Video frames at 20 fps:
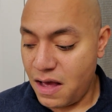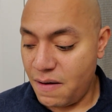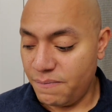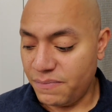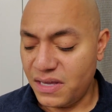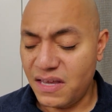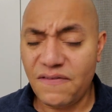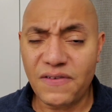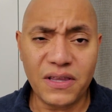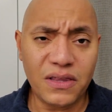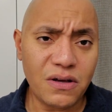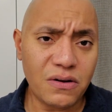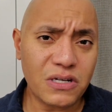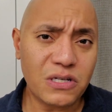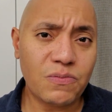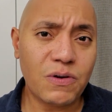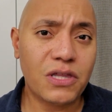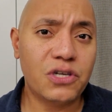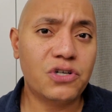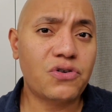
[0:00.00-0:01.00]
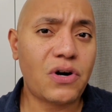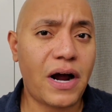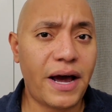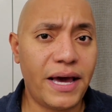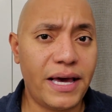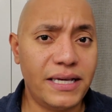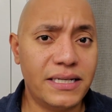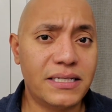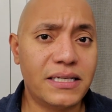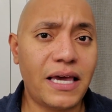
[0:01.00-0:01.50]
Even those with
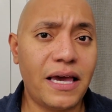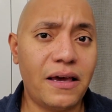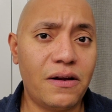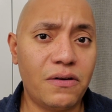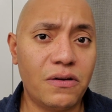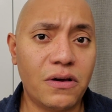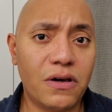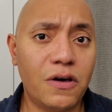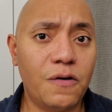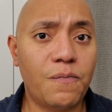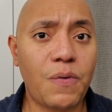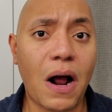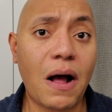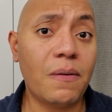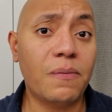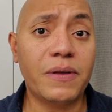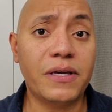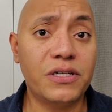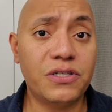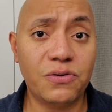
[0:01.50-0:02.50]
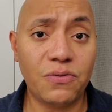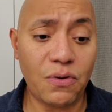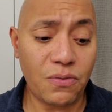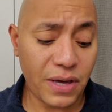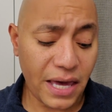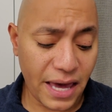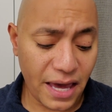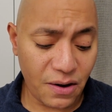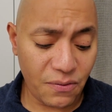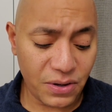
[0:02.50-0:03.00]
dry skin could probably do
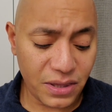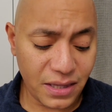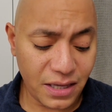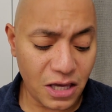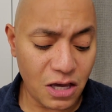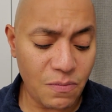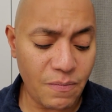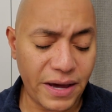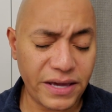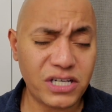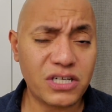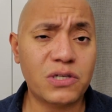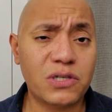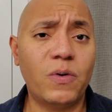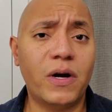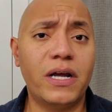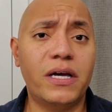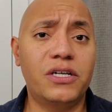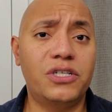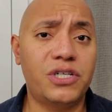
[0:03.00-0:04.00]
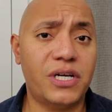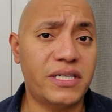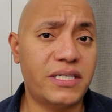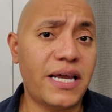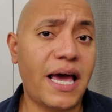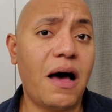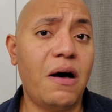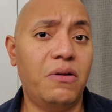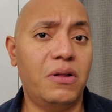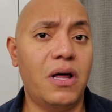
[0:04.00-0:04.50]
okay with it. You might just want to adjust
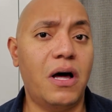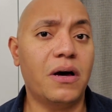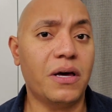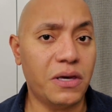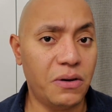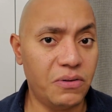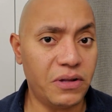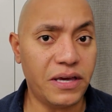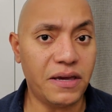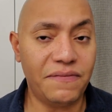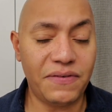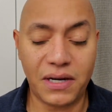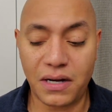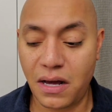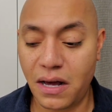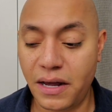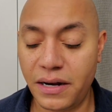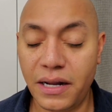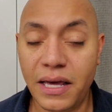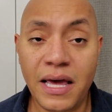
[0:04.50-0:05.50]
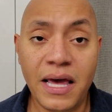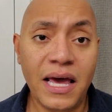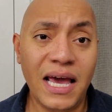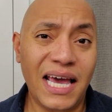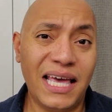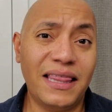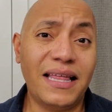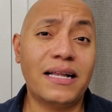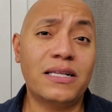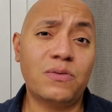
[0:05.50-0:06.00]
how long you leave it on,
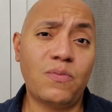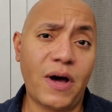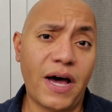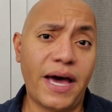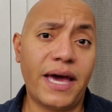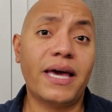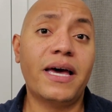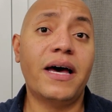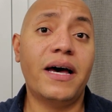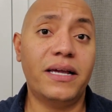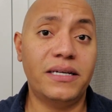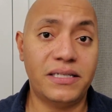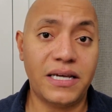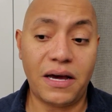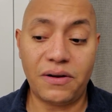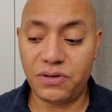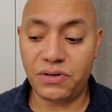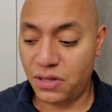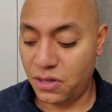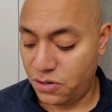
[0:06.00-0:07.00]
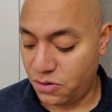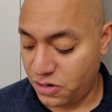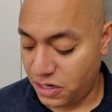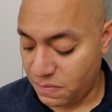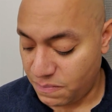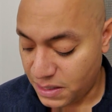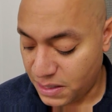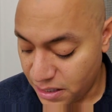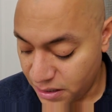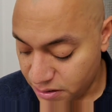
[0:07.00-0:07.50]
and that's why I cut down to 30
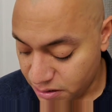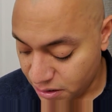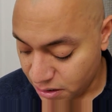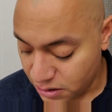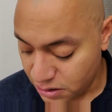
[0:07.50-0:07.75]
minutes.